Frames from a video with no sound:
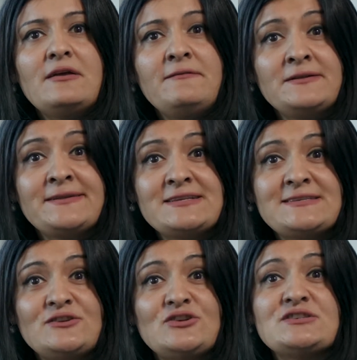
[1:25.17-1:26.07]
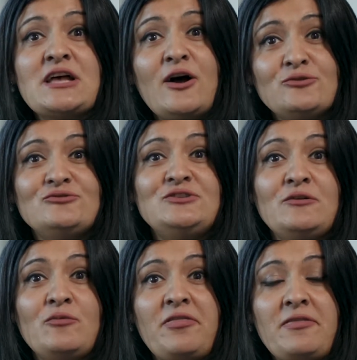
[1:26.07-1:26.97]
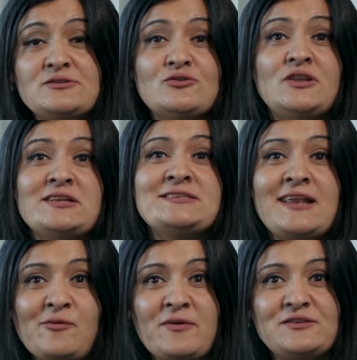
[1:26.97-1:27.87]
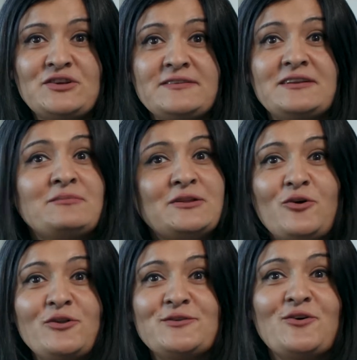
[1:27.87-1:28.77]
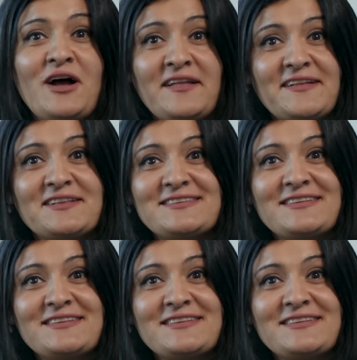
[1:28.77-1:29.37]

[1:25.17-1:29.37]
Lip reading: field researchers, how to deal with things, not necessarily with children, but also adults.